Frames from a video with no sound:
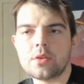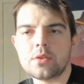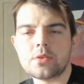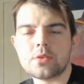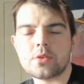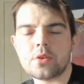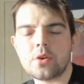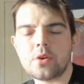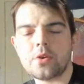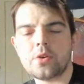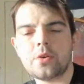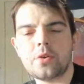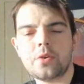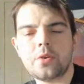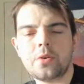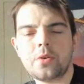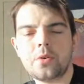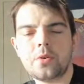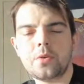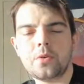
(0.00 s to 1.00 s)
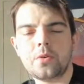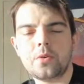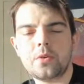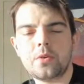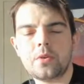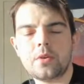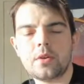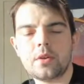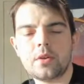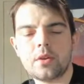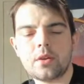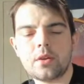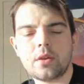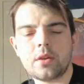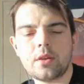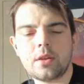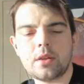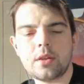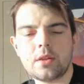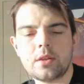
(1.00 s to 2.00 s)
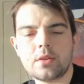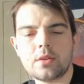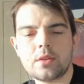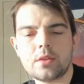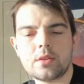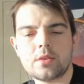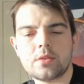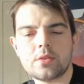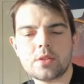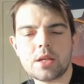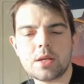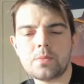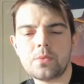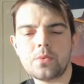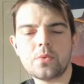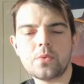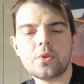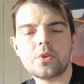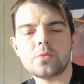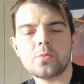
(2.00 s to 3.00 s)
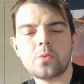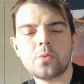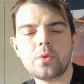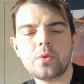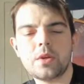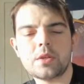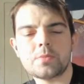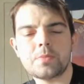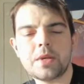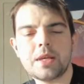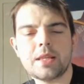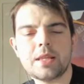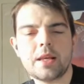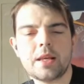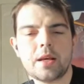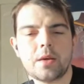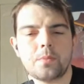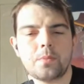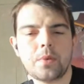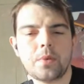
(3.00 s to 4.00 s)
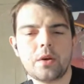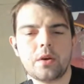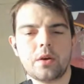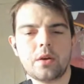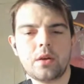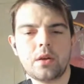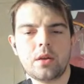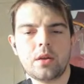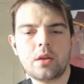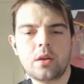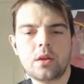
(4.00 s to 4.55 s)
So team orders will always be there, but